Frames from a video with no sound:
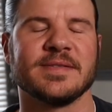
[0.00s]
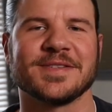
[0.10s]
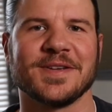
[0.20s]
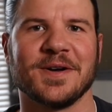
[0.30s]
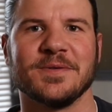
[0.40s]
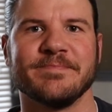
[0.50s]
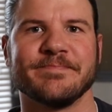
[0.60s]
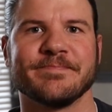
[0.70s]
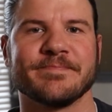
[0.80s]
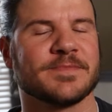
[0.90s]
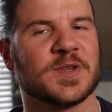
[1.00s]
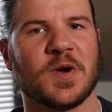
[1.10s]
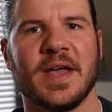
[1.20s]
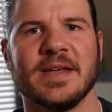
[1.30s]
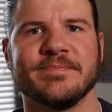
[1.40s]
So
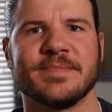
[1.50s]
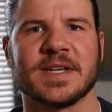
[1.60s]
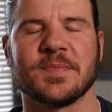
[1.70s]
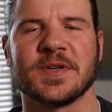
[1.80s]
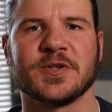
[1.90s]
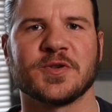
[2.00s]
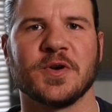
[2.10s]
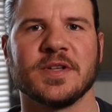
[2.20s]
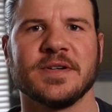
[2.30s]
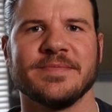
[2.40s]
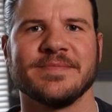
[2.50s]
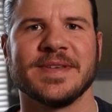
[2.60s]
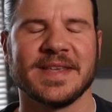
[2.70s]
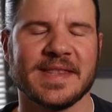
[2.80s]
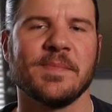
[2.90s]
go ahead, pick up a controller
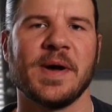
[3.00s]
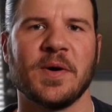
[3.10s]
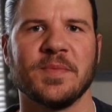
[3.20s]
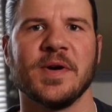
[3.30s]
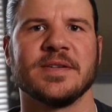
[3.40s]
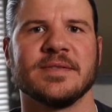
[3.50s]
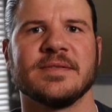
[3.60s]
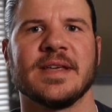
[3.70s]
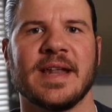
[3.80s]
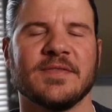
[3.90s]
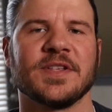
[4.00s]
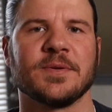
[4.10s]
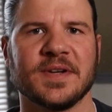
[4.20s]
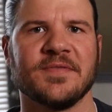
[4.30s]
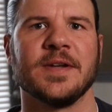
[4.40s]
and hit that power button and have a
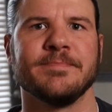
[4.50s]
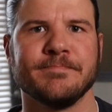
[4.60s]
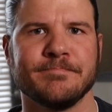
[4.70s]
little bit of fun.